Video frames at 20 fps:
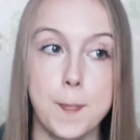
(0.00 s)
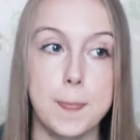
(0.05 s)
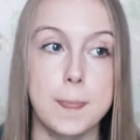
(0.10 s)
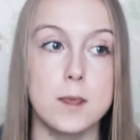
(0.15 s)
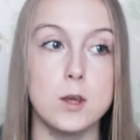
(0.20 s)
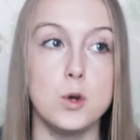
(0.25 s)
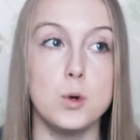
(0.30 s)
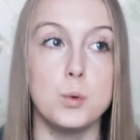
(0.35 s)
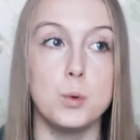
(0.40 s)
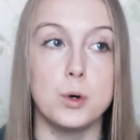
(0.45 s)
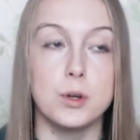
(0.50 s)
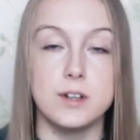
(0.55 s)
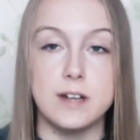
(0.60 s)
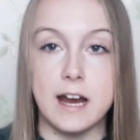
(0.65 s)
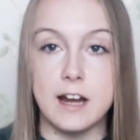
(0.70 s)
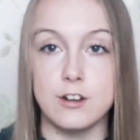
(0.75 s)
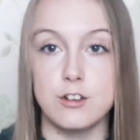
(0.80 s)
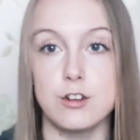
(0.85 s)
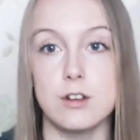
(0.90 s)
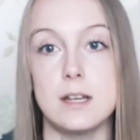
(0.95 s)
you will
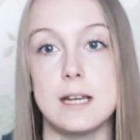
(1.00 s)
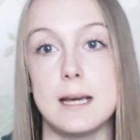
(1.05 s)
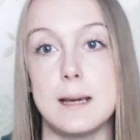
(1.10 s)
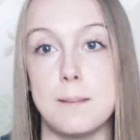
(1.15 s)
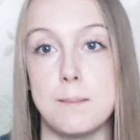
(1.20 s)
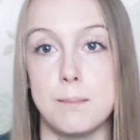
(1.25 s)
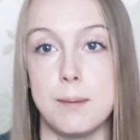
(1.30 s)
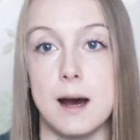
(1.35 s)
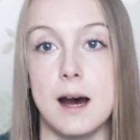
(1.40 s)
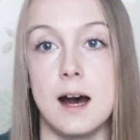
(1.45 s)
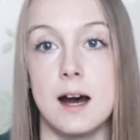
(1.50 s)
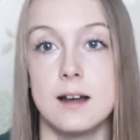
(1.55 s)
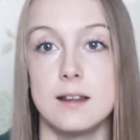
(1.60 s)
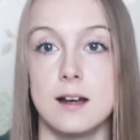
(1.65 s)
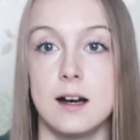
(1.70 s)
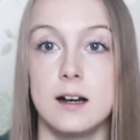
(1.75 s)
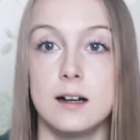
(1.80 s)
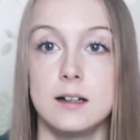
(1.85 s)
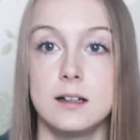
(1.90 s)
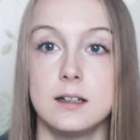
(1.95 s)
naturally impart
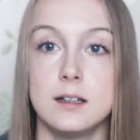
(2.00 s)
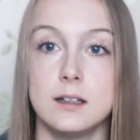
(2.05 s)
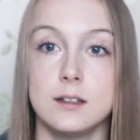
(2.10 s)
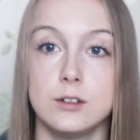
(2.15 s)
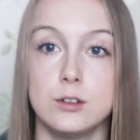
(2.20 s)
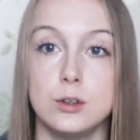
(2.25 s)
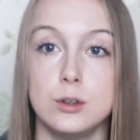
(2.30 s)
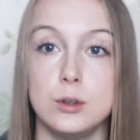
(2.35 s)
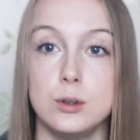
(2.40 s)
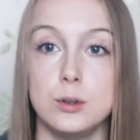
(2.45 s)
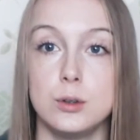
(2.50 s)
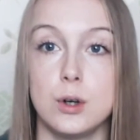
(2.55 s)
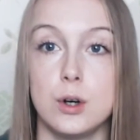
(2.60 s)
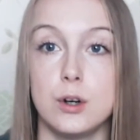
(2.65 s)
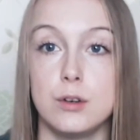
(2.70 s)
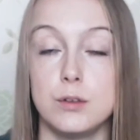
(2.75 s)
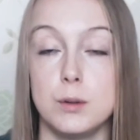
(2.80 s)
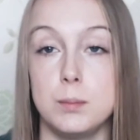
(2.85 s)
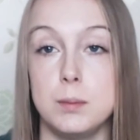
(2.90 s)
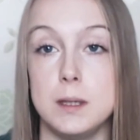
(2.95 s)
that to
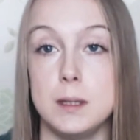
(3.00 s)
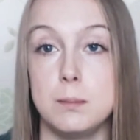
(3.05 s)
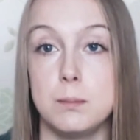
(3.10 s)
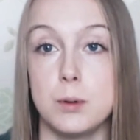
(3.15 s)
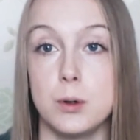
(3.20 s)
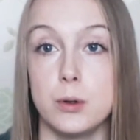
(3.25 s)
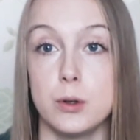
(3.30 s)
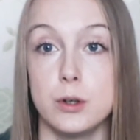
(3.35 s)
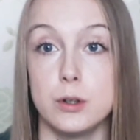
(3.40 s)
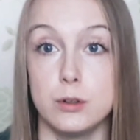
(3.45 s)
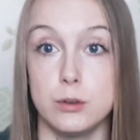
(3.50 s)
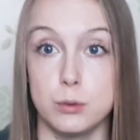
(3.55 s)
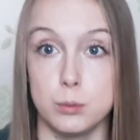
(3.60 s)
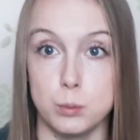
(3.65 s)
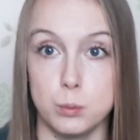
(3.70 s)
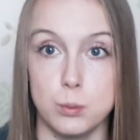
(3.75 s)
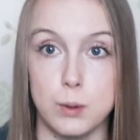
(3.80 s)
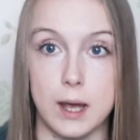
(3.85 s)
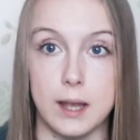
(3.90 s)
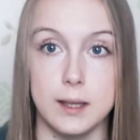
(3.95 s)
other people as
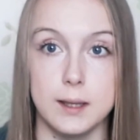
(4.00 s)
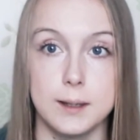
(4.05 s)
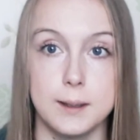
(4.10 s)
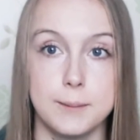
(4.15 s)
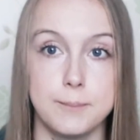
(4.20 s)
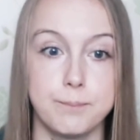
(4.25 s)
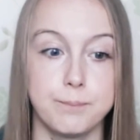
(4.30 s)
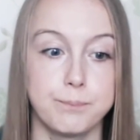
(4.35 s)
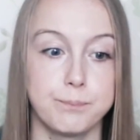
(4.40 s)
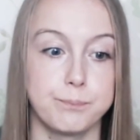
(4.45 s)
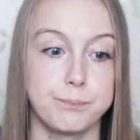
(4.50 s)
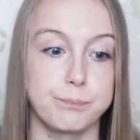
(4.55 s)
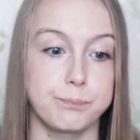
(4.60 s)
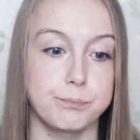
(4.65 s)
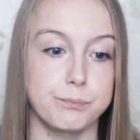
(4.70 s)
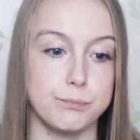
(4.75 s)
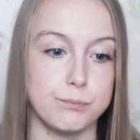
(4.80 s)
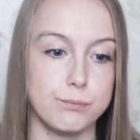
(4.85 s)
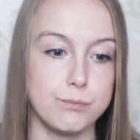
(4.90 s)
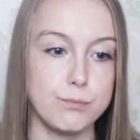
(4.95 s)
well.
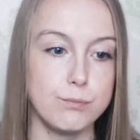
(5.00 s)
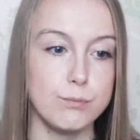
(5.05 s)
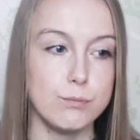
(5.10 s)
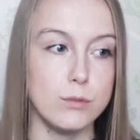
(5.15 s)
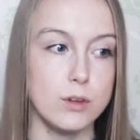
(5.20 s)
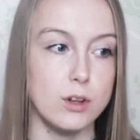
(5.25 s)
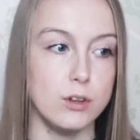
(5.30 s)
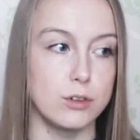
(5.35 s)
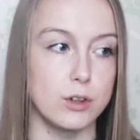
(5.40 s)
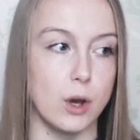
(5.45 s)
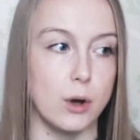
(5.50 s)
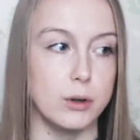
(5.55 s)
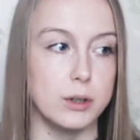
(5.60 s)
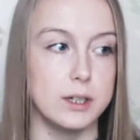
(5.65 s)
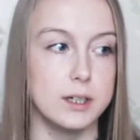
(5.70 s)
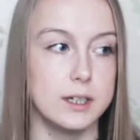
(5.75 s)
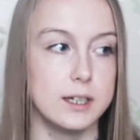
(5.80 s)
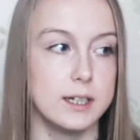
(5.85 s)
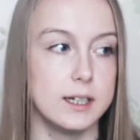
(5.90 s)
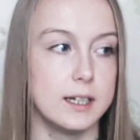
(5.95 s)
So,
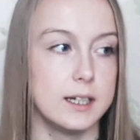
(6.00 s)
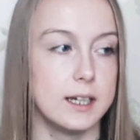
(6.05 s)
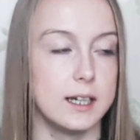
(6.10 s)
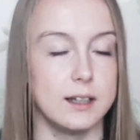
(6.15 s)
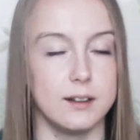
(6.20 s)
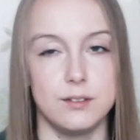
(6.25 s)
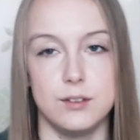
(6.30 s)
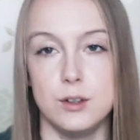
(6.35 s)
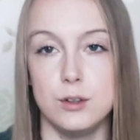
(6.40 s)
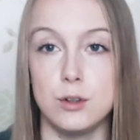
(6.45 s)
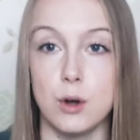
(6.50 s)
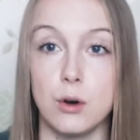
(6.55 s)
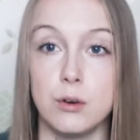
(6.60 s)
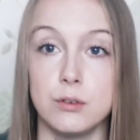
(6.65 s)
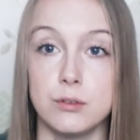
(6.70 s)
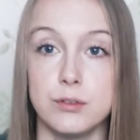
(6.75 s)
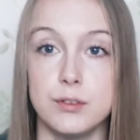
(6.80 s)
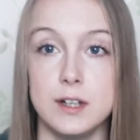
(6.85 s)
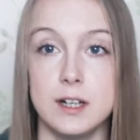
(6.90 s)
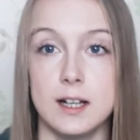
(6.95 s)
if you
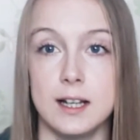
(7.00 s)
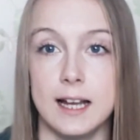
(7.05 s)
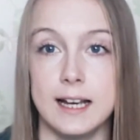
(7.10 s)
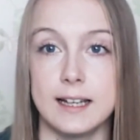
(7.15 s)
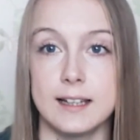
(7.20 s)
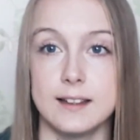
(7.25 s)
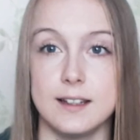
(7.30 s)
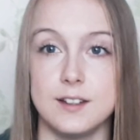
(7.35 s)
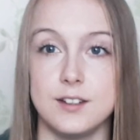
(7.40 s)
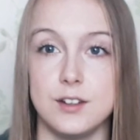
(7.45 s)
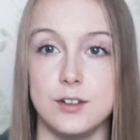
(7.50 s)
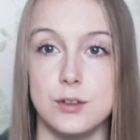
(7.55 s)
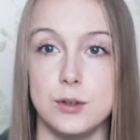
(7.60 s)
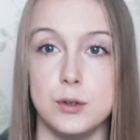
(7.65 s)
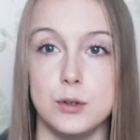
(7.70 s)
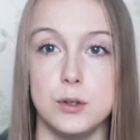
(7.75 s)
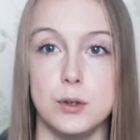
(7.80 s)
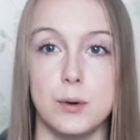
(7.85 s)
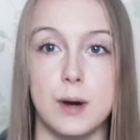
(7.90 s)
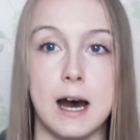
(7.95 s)
don't feel like this is who
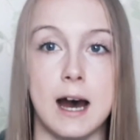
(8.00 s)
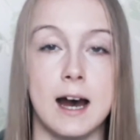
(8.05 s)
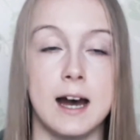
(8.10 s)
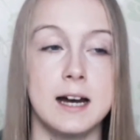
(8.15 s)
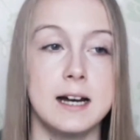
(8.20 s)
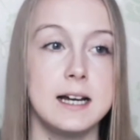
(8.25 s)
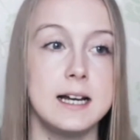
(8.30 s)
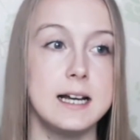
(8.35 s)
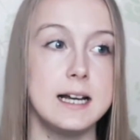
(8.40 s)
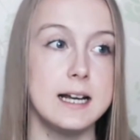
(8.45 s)
you are,